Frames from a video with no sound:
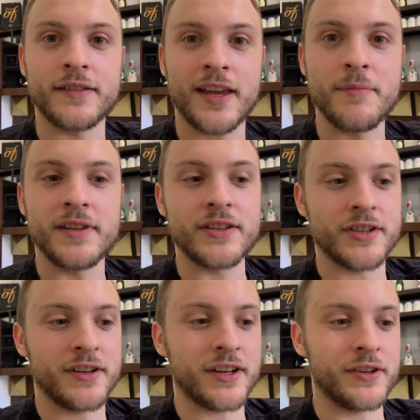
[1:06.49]
A 10-minute
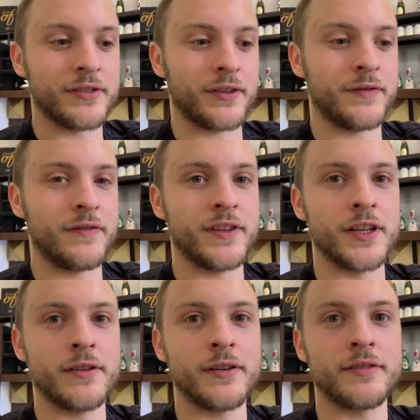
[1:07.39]
journey costs us 50
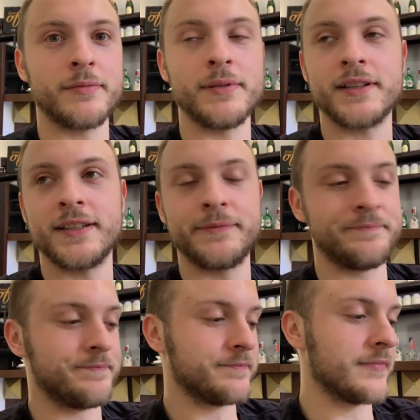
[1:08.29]
euros. But
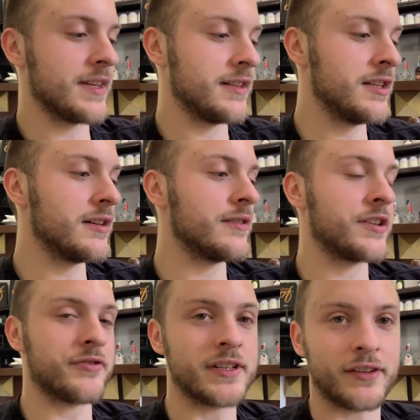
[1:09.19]
look, they're
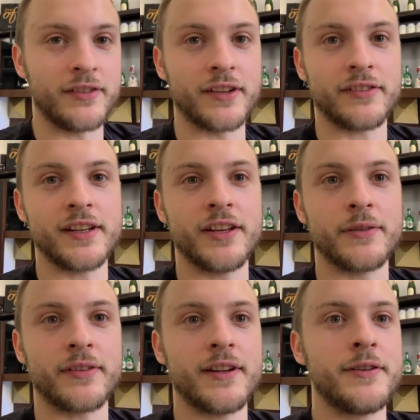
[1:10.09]
treating us nicely in the
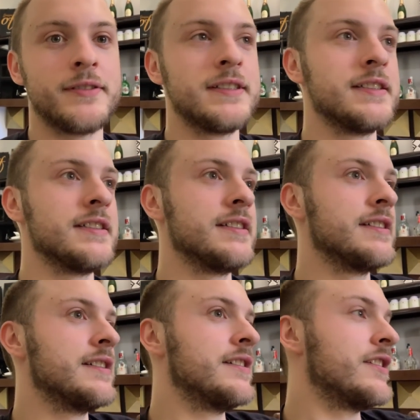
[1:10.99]
hotel.
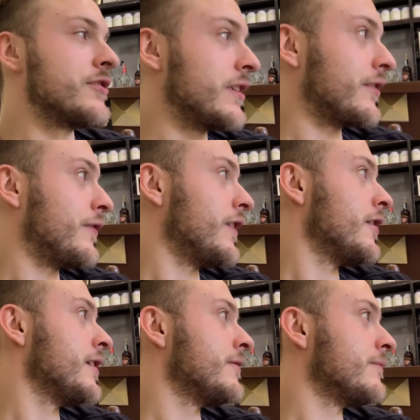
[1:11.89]
Drinks are
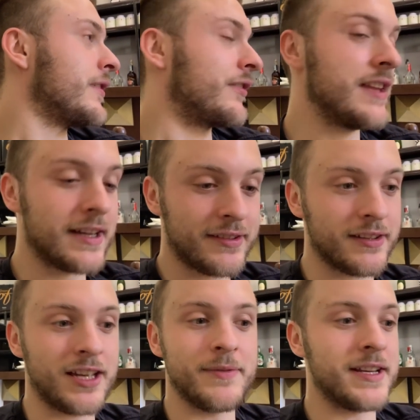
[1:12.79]
flowing, snacks are
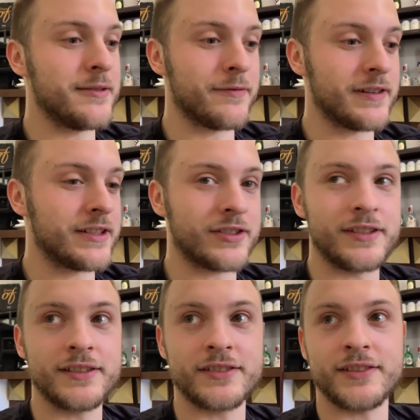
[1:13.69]
coming out free of
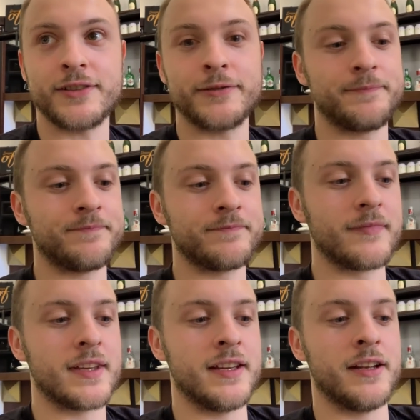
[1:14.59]
charge. So,
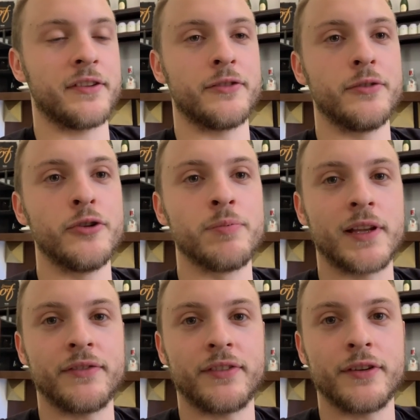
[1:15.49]
you know, it's all
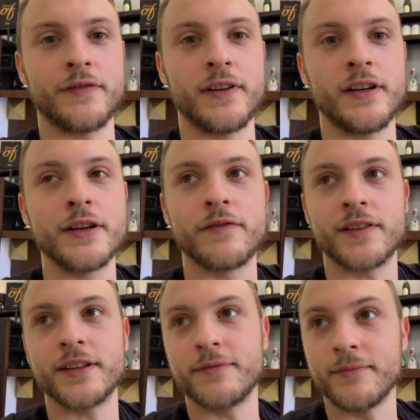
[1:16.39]
pleasant so far.
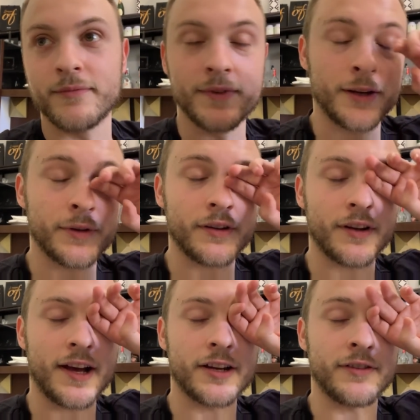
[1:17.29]
Hopefully, you know, we don't
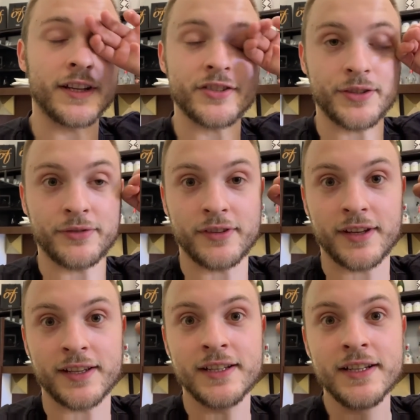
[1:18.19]
encounter any issues
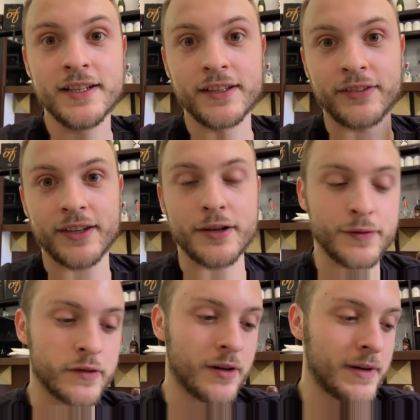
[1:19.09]
today. Seen a
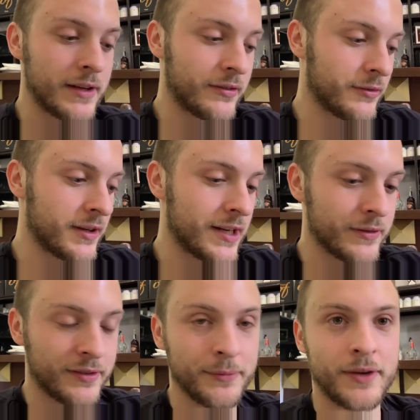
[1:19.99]
few of our mates already,
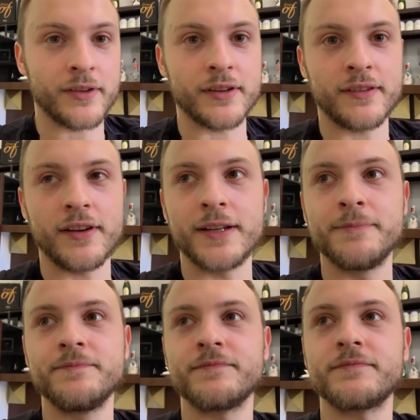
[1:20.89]
everyone seems to be having a good
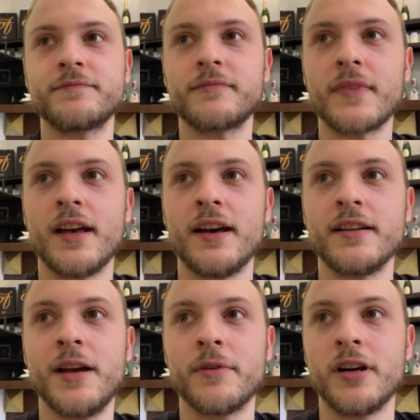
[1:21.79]
time.
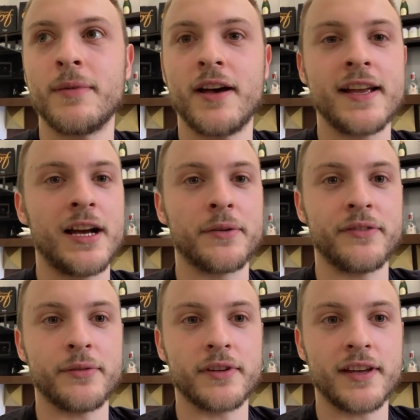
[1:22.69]
And yeah, we've got about 8 hours
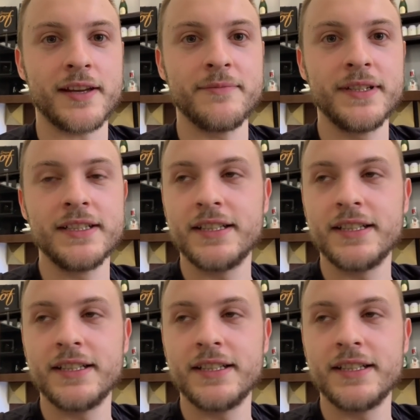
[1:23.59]
until the game.